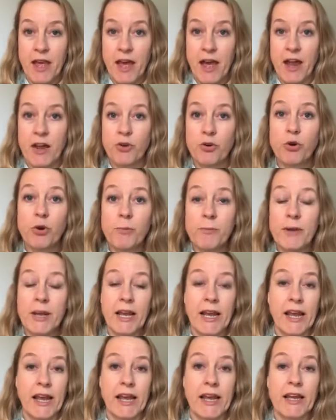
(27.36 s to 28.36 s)
And
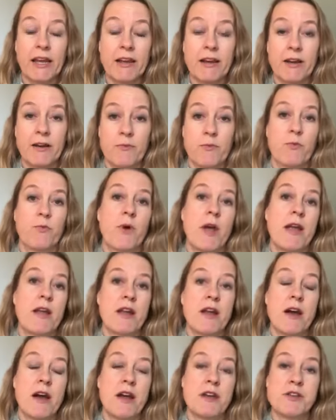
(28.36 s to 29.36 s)
normally,
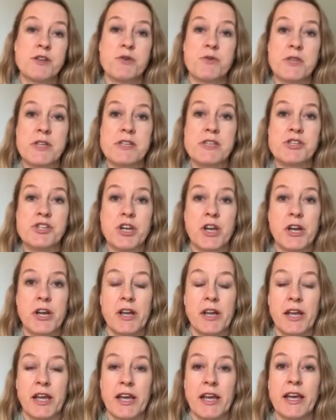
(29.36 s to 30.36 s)
when I do this
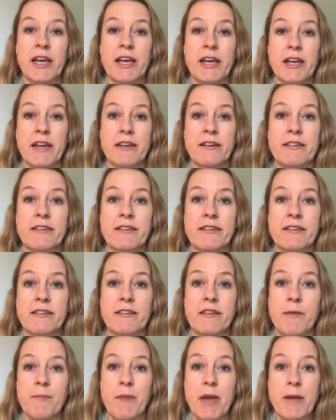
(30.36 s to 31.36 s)
journey,
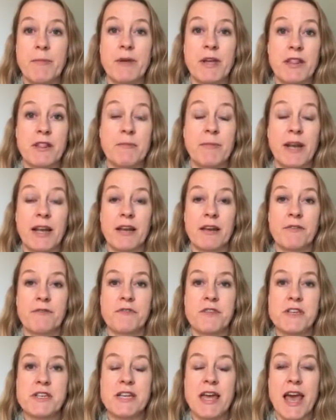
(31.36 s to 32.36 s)
it's maybe in the middle
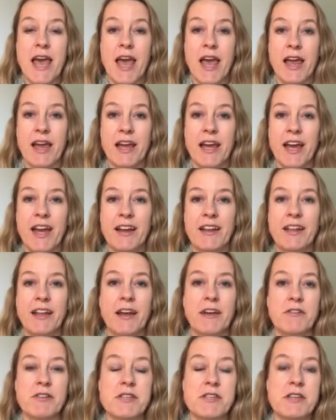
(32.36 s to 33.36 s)
of the day, and
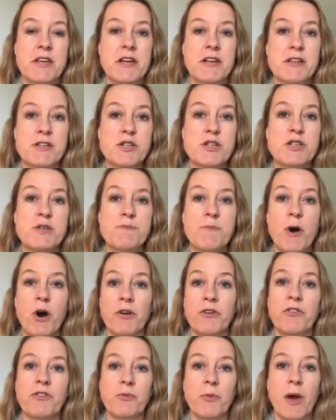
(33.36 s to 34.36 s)
there are certain
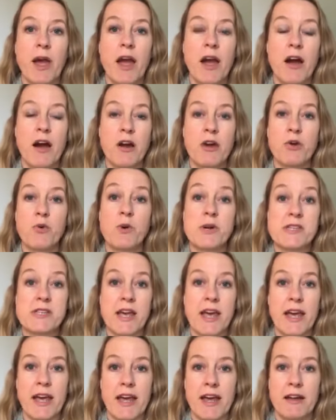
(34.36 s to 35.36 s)
spots where I always
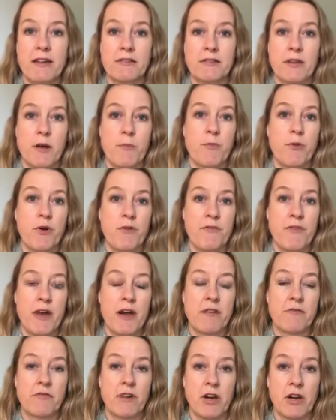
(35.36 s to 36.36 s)
get held up on
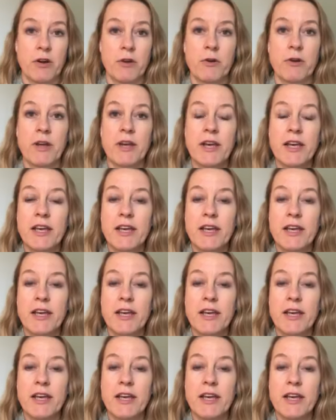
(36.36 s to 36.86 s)
that road.